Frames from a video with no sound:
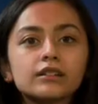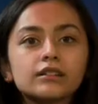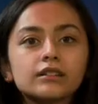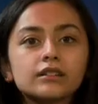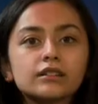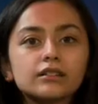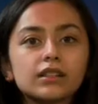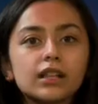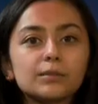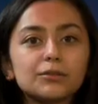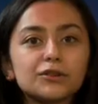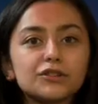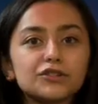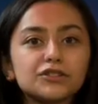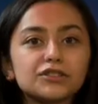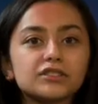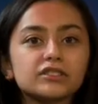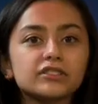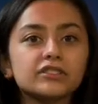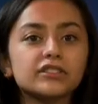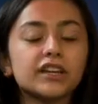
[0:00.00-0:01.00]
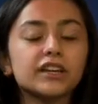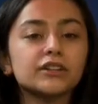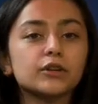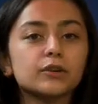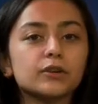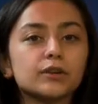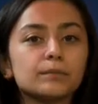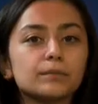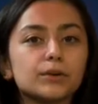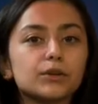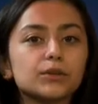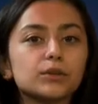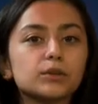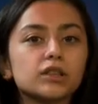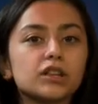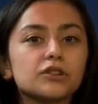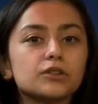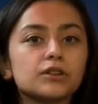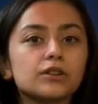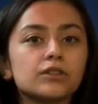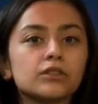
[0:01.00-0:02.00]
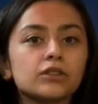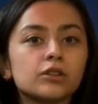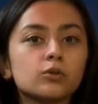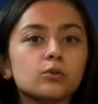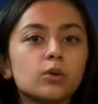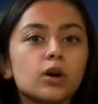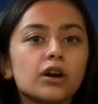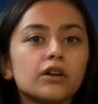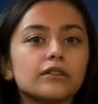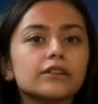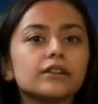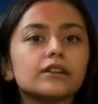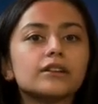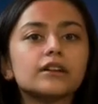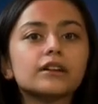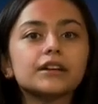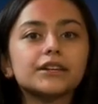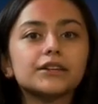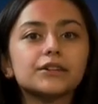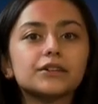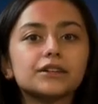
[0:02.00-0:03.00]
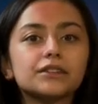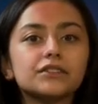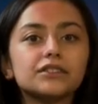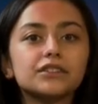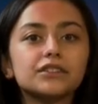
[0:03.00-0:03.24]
Club Rush is today during both lunches in the quad. You can see